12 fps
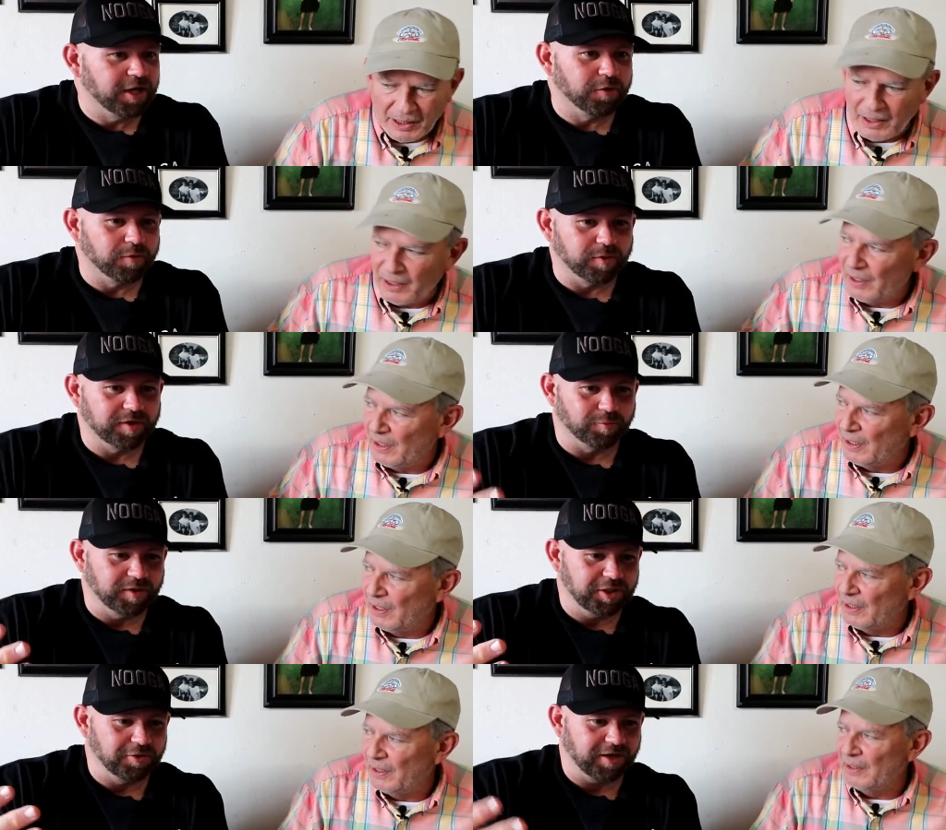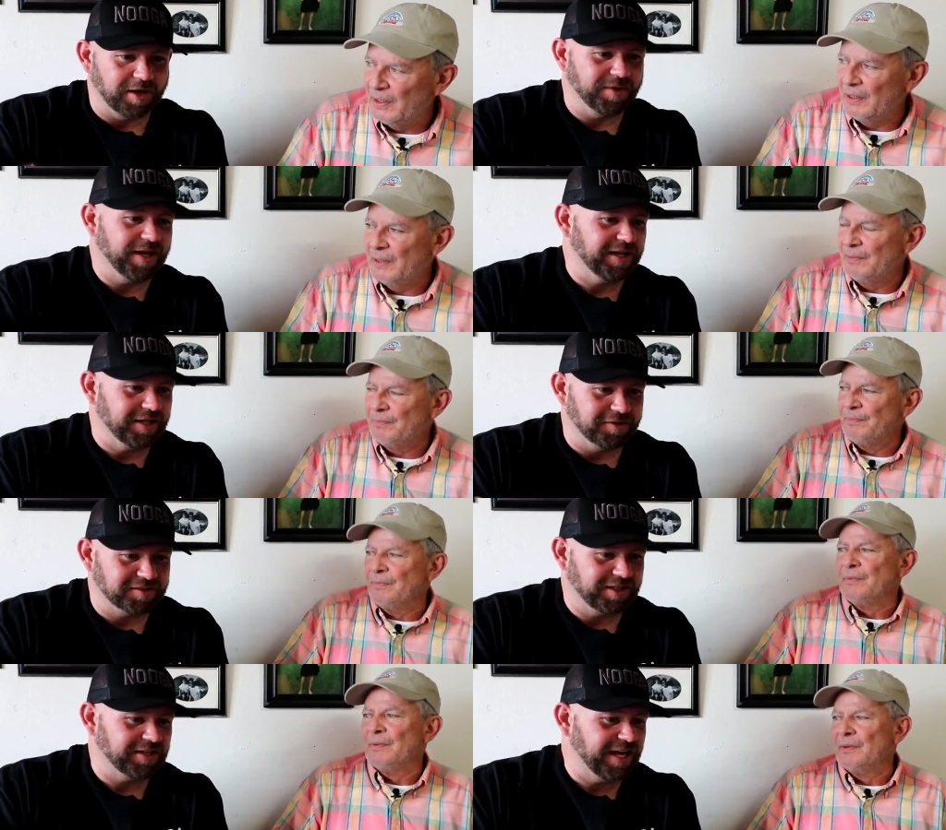Speaker 1: you know when when you come in and
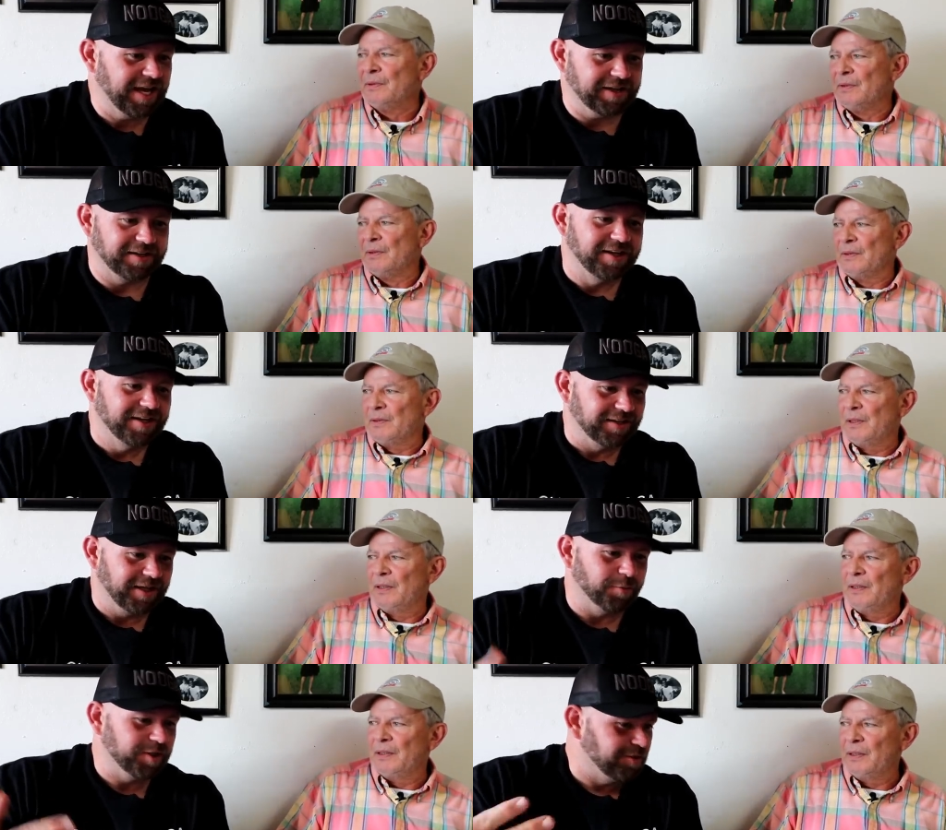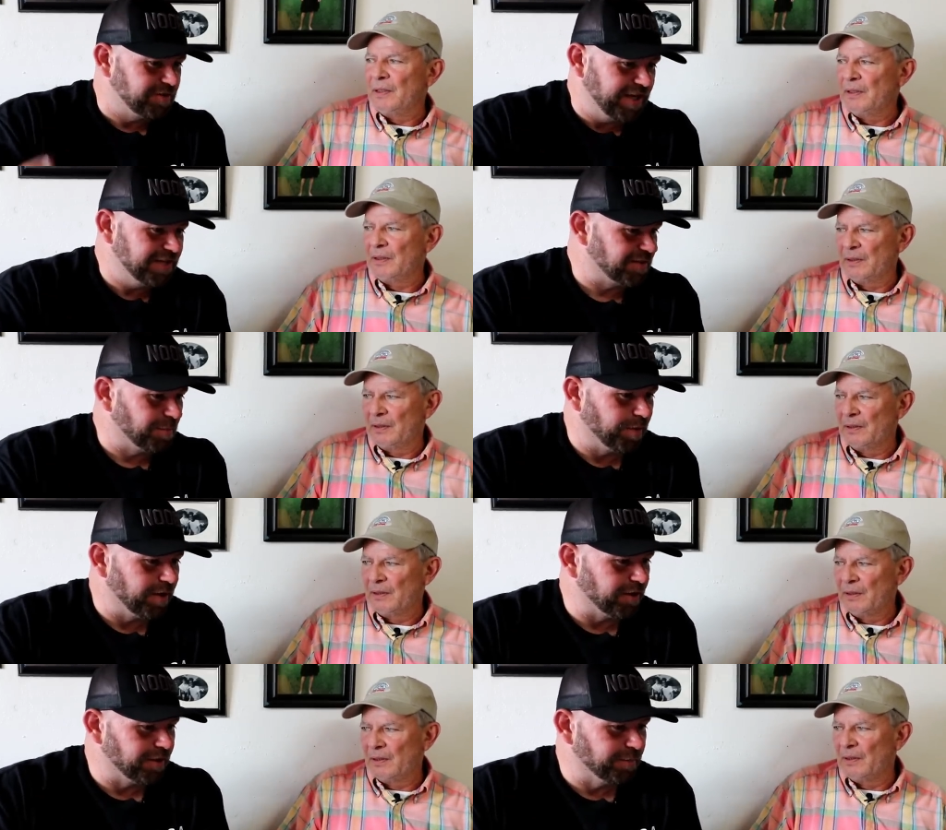you see that and then when you taste the
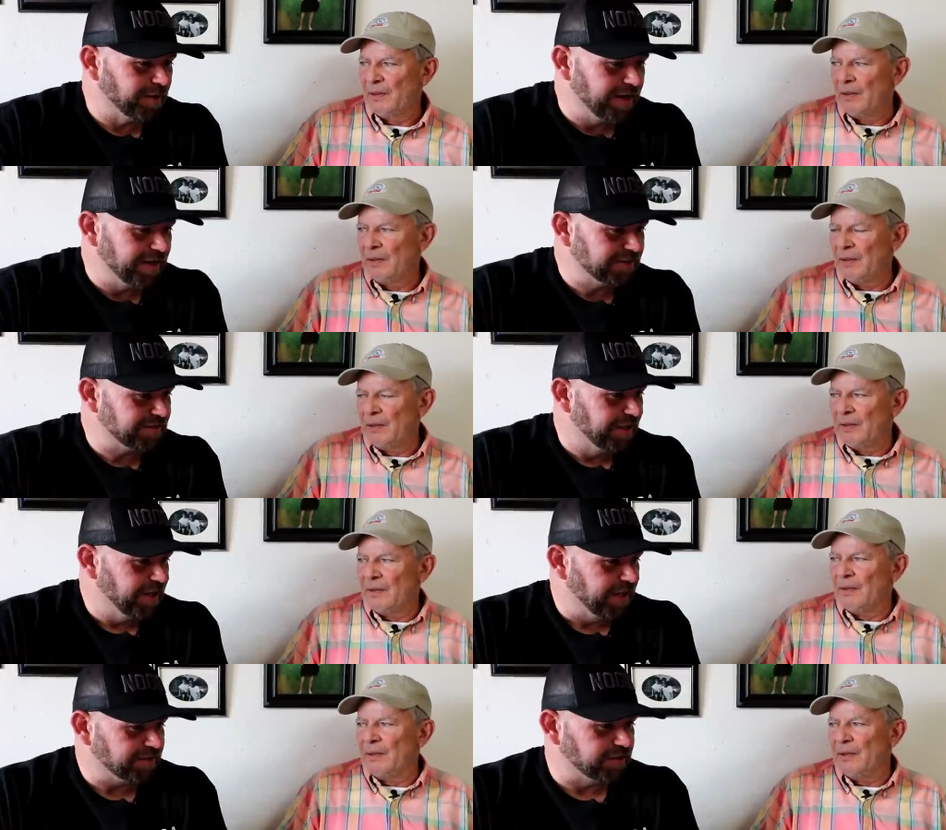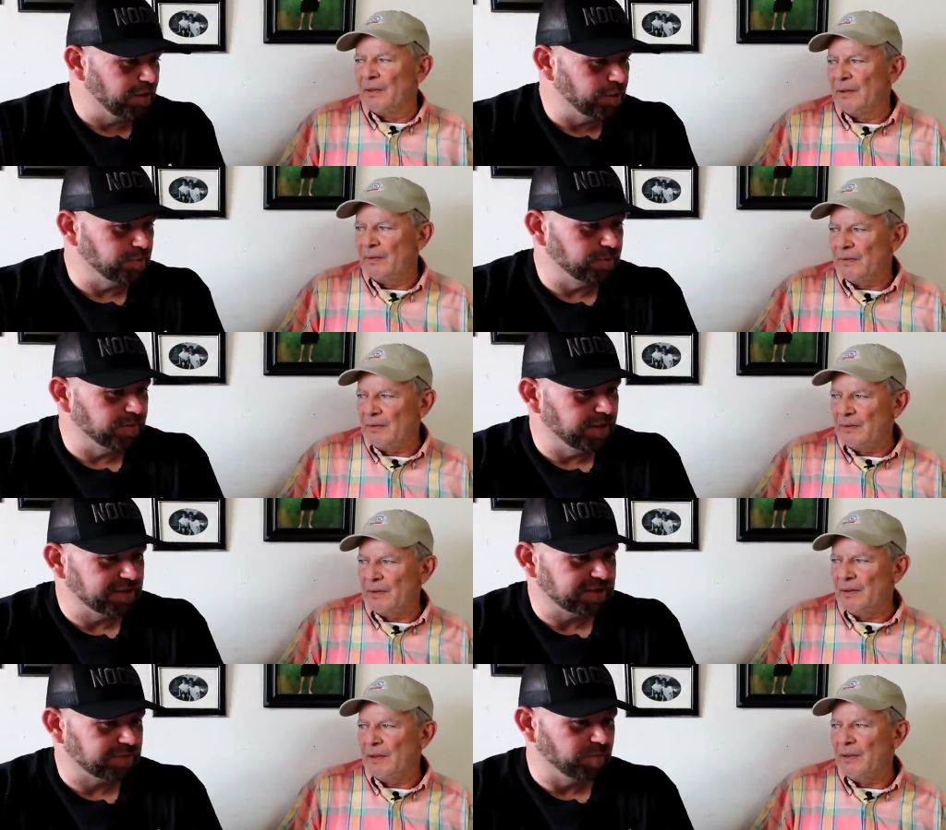burger, man, it's it's no
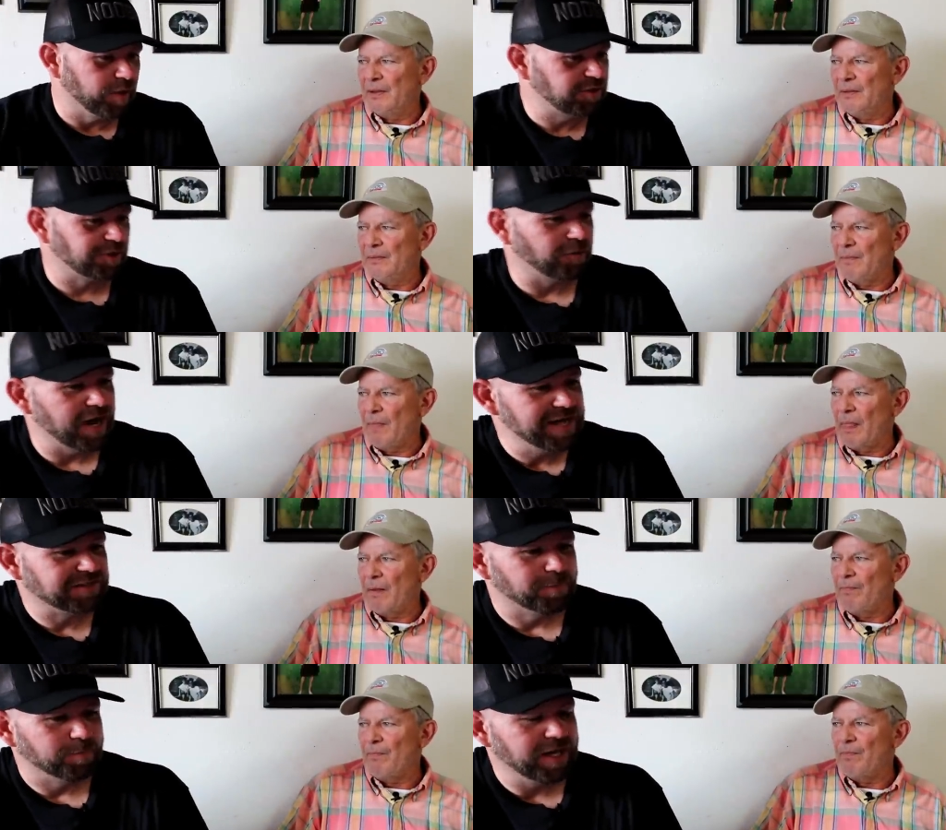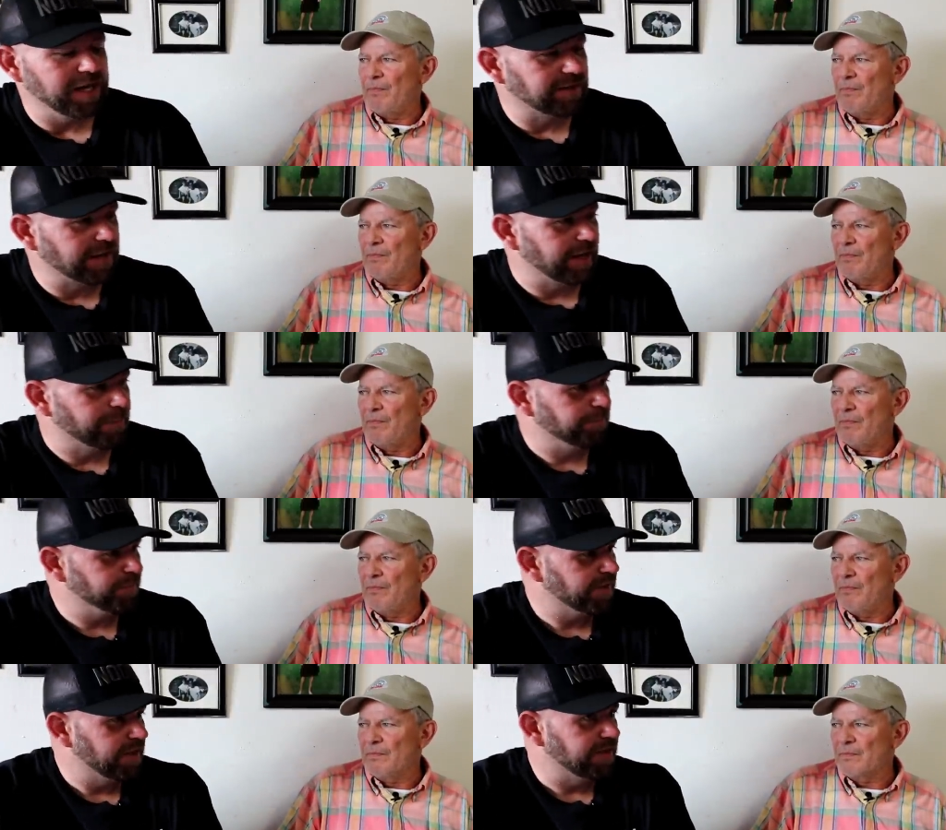it's no surprise to me that
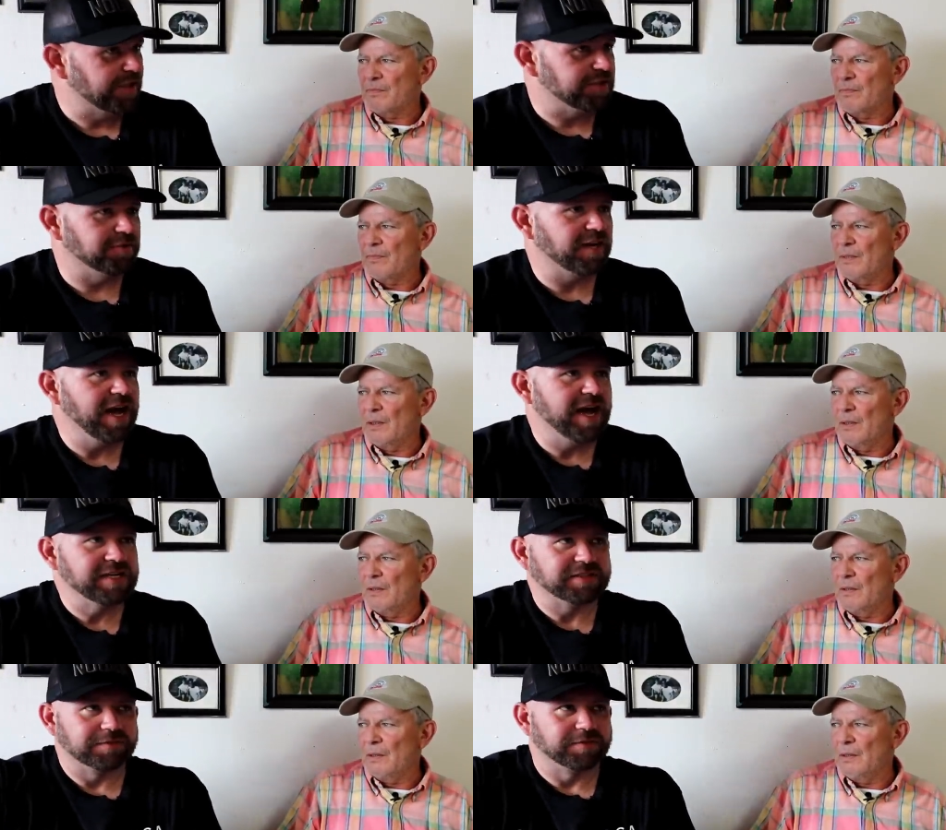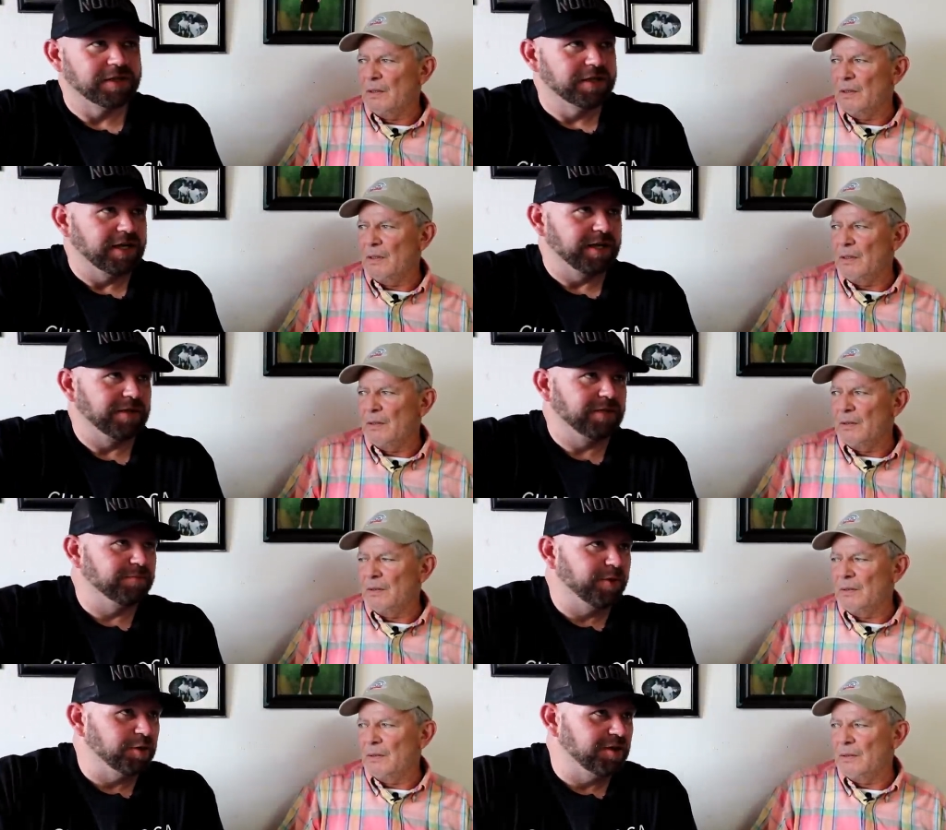that you guys have have
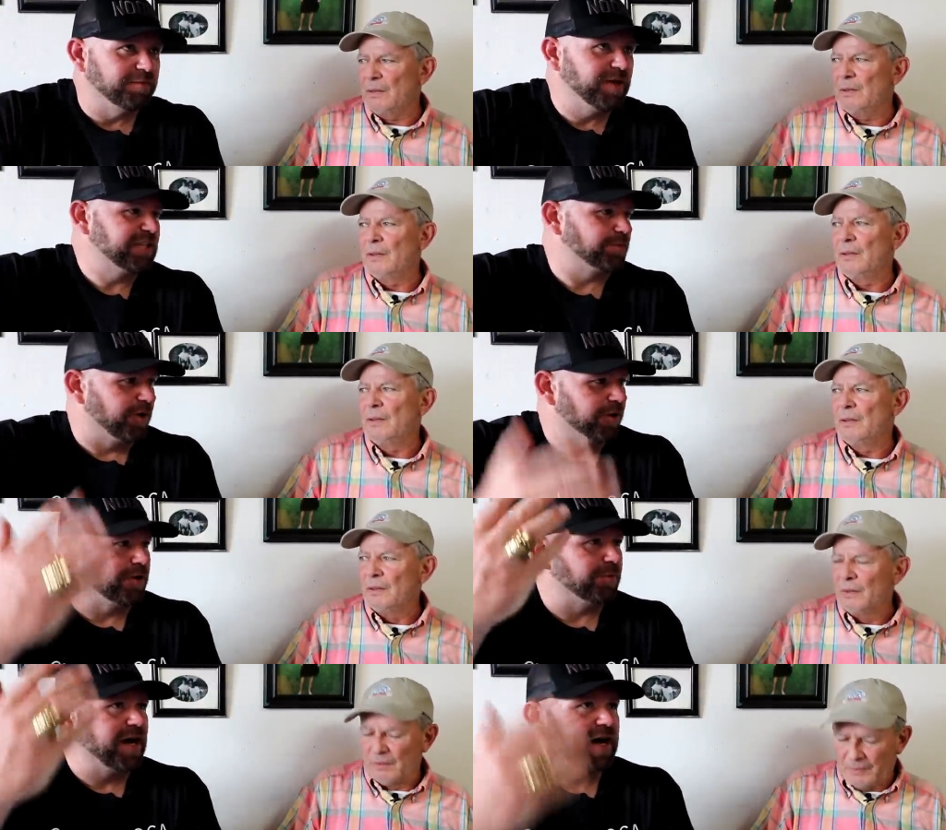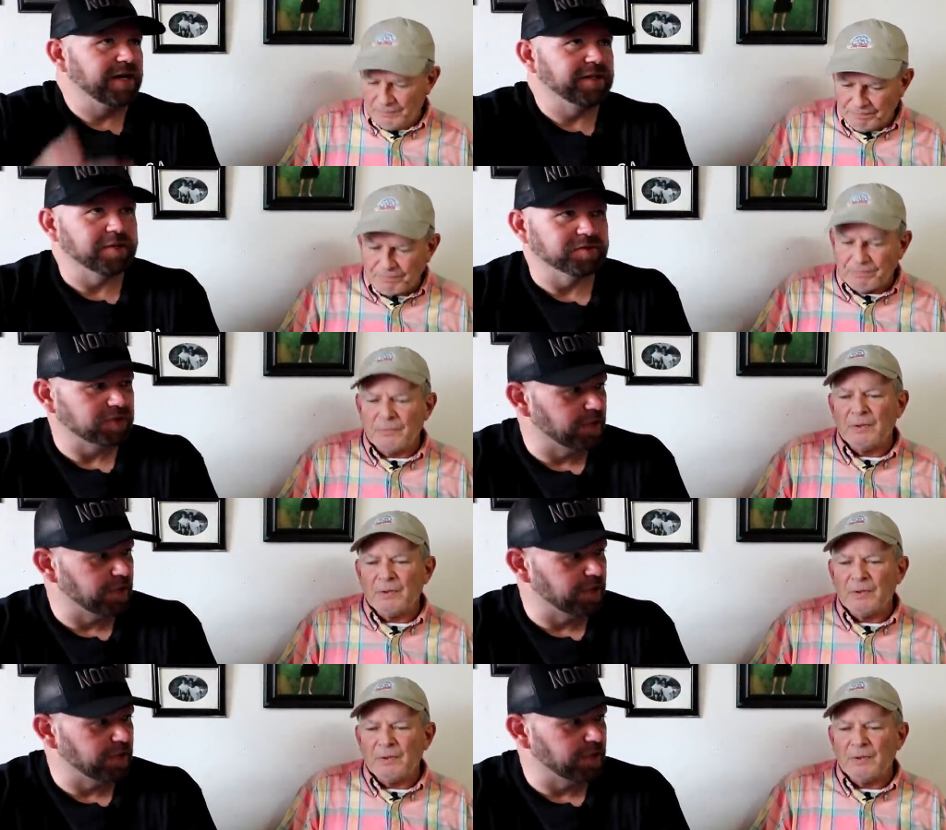been voted best burger by you know